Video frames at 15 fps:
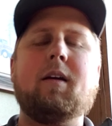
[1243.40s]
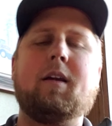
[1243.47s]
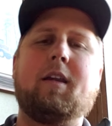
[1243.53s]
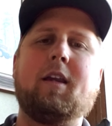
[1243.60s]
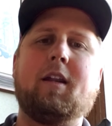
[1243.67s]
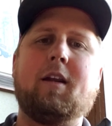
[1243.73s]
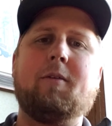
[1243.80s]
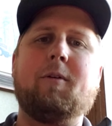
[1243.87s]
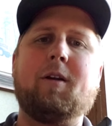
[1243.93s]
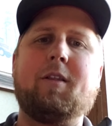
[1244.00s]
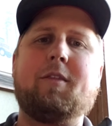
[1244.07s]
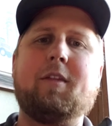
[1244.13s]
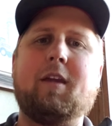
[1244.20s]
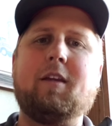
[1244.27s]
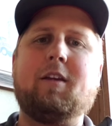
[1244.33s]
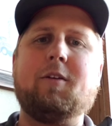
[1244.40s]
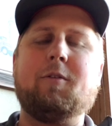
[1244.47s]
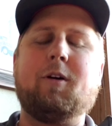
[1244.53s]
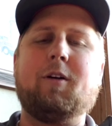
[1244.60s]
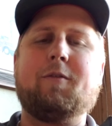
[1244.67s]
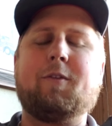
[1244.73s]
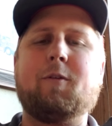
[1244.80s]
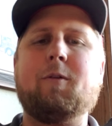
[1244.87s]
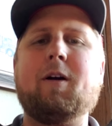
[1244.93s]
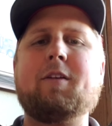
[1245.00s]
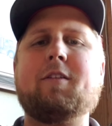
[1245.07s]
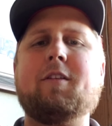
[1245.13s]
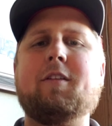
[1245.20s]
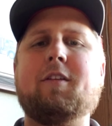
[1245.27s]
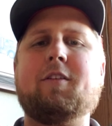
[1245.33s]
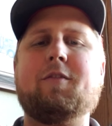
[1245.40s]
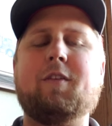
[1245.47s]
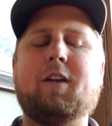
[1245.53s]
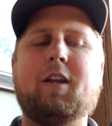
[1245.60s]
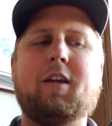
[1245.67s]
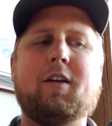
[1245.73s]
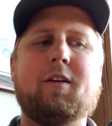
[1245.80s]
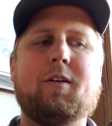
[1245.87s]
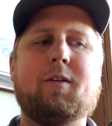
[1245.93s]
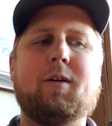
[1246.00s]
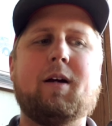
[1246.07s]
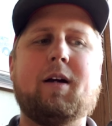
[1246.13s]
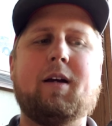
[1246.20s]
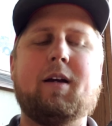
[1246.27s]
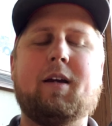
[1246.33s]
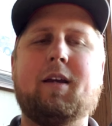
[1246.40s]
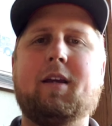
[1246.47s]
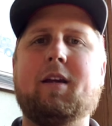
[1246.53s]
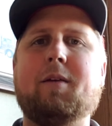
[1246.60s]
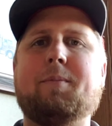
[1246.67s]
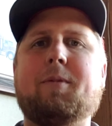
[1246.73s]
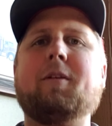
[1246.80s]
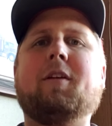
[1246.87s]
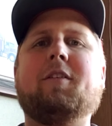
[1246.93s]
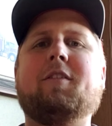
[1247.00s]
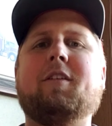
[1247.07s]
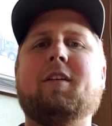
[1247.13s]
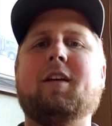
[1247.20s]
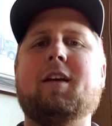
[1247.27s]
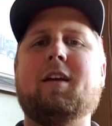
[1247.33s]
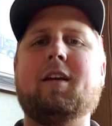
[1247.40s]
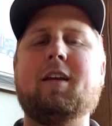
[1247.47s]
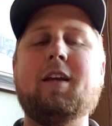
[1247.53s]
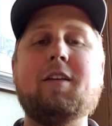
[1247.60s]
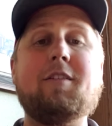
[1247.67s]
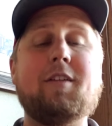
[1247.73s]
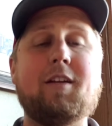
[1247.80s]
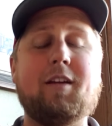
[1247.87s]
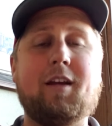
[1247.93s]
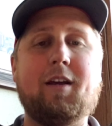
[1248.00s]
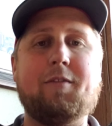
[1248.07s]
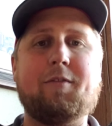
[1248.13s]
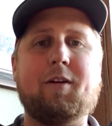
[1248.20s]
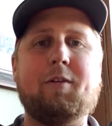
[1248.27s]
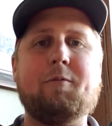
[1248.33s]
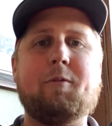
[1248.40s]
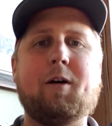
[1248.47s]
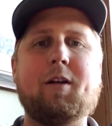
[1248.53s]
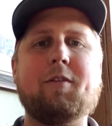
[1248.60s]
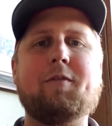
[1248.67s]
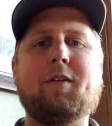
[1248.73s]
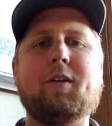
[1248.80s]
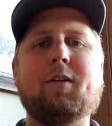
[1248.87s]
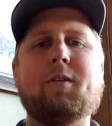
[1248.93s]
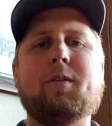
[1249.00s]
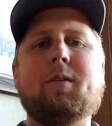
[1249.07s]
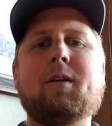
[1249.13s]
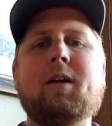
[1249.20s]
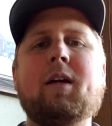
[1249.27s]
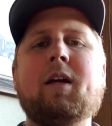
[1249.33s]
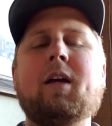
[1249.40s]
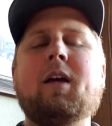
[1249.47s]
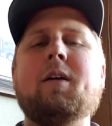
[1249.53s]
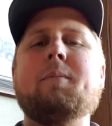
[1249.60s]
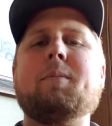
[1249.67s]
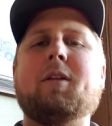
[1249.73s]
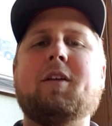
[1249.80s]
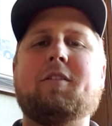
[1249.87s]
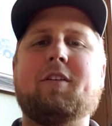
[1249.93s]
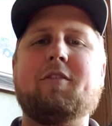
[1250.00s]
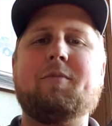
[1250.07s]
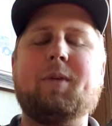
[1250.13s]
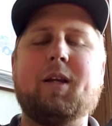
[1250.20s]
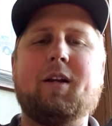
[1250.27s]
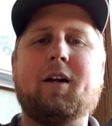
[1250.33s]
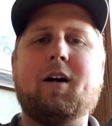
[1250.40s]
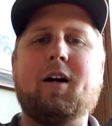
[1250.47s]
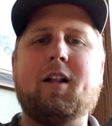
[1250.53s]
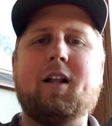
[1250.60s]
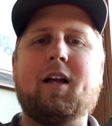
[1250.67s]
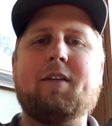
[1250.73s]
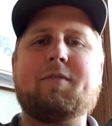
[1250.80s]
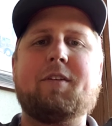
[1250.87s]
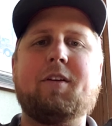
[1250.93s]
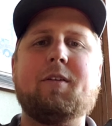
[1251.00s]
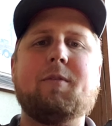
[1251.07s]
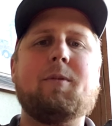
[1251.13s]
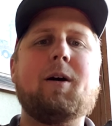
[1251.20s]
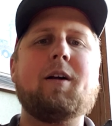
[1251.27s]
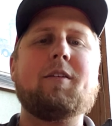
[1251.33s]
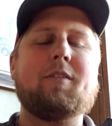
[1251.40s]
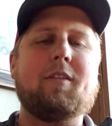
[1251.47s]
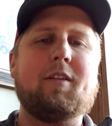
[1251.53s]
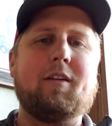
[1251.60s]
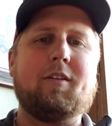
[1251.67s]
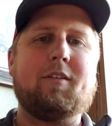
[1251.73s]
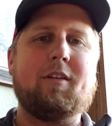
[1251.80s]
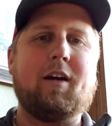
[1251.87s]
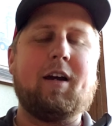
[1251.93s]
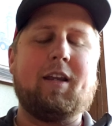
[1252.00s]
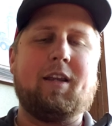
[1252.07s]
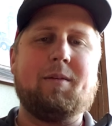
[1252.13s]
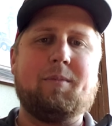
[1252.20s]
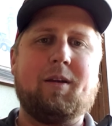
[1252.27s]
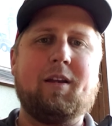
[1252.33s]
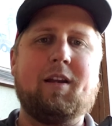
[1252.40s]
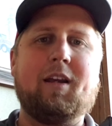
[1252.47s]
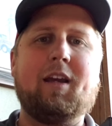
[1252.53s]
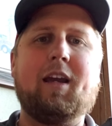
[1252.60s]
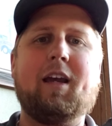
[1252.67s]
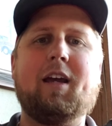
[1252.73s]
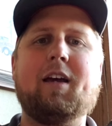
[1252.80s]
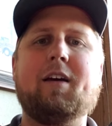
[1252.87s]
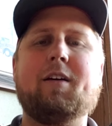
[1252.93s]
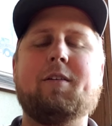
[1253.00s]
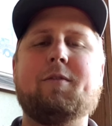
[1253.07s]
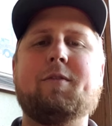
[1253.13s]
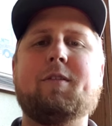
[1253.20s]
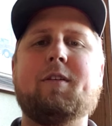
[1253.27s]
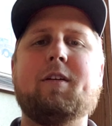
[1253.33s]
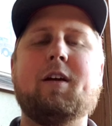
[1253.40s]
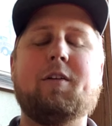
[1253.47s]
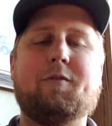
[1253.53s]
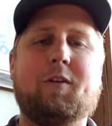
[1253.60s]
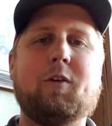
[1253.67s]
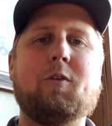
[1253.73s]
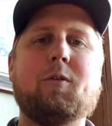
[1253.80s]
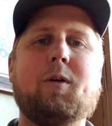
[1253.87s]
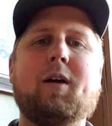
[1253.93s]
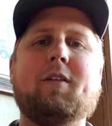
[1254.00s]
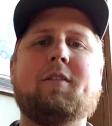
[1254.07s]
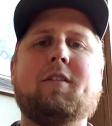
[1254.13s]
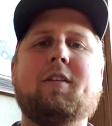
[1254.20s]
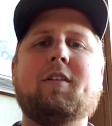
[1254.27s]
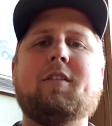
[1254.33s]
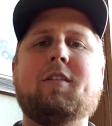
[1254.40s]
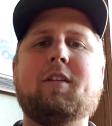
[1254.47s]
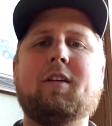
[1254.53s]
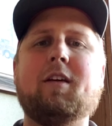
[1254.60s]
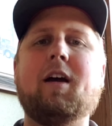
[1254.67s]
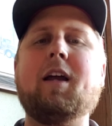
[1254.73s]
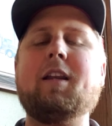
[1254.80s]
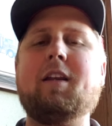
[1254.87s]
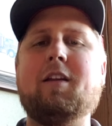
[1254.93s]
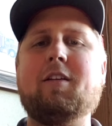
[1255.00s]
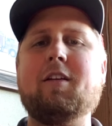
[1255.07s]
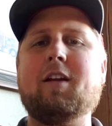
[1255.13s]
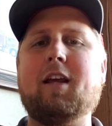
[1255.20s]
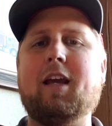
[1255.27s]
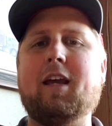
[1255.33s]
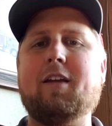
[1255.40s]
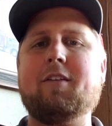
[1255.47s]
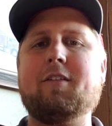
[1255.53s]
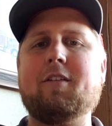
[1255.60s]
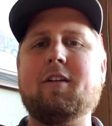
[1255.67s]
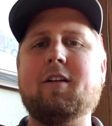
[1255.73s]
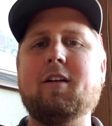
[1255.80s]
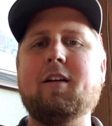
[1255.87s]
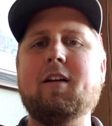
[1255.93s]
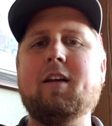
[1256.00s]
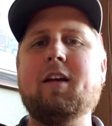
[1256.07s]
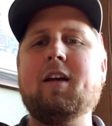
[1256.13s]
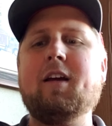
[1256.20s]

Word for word: Again, I want to thank you all for watching this video. I appreciate each and every one of you. Please give me a call after you watch this. I am going to have a few questions that I need you to answer.